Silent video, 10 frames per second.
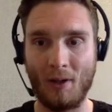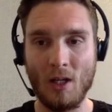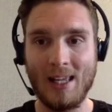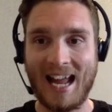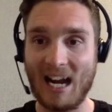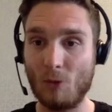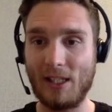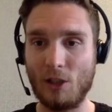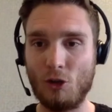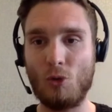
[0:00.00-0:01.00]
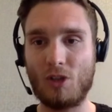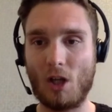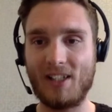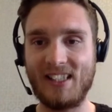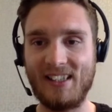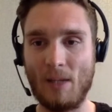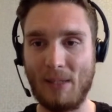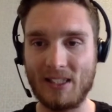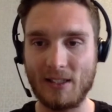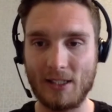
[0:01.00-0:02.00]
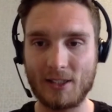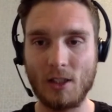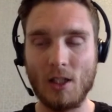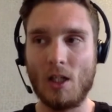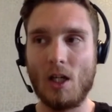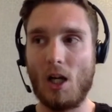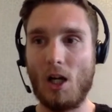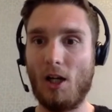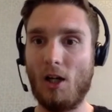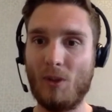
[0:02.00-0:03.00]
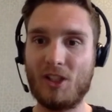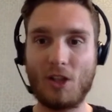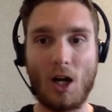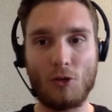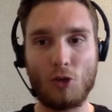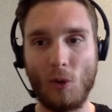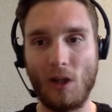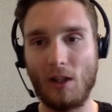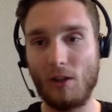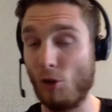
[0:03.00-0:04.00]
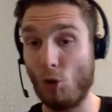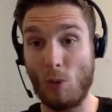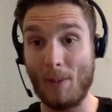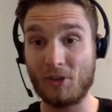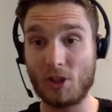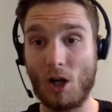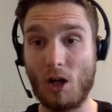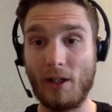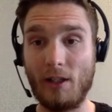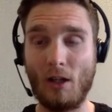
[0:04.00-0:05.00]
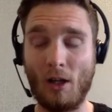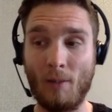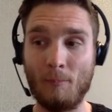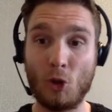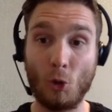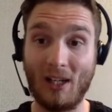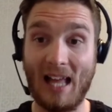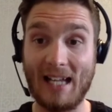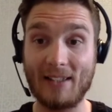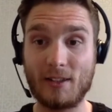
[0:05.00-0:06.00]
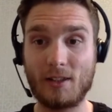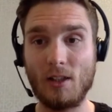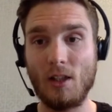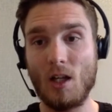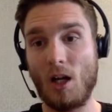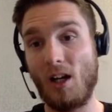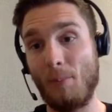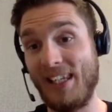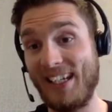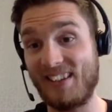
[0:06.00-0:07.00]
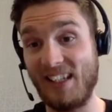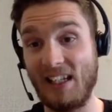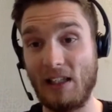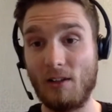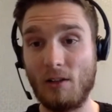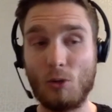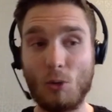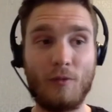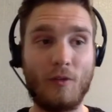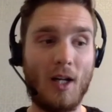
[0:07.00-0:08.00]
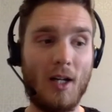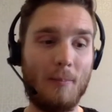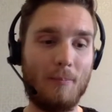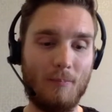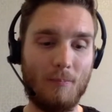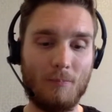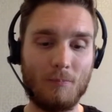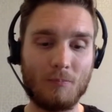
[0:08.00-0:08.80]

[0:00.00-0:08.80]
and how they can utilize it in their business. Um, we started doing the new website, um, Google Ads, um, LinkedIn, sort of. Um,